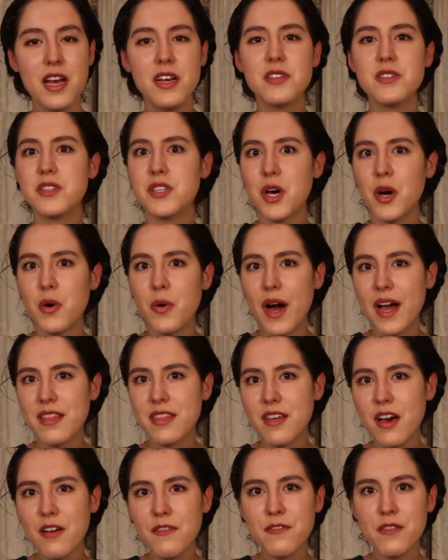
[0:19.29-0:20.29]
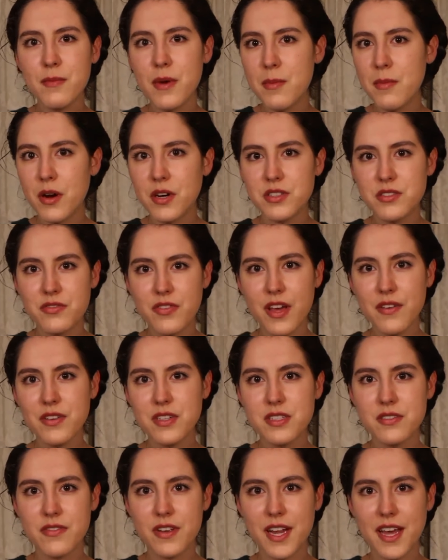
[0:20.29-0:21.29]
so I thought for my March
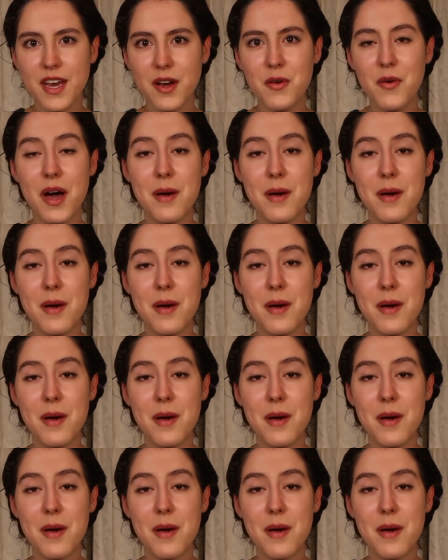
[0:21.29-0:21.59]
favorites video,